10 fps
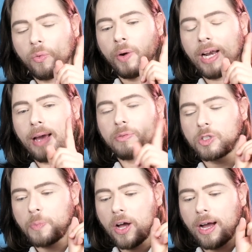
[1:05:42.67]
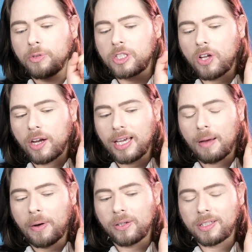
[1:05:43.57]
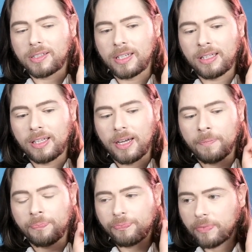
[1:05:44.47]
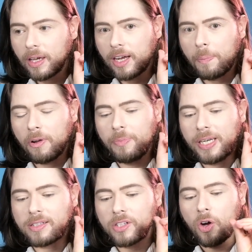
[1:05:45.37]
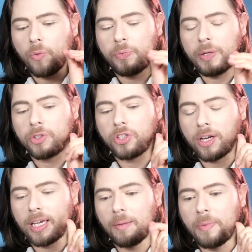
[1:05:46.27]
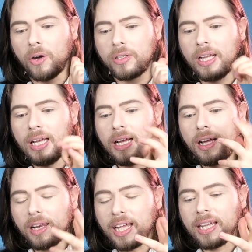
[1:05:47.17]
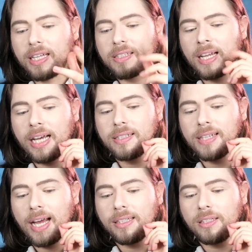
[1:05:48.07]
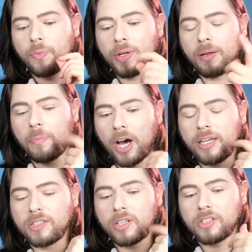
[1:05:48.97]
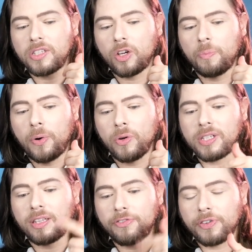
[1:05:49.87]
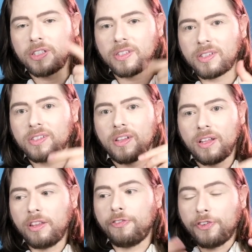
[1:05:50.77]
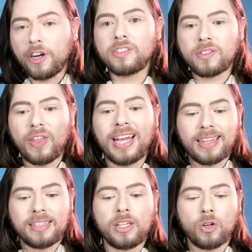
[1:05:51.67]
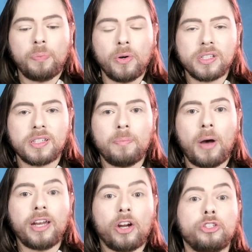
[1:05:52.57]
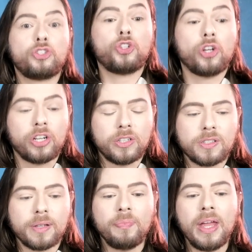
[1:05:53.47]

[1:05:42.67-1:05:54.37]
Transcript: When I was talking about this in a couple of minutes ago when we were talking about lilies, and I said when the body starts decomposing, the first thing that decomposes in the body are the sugars.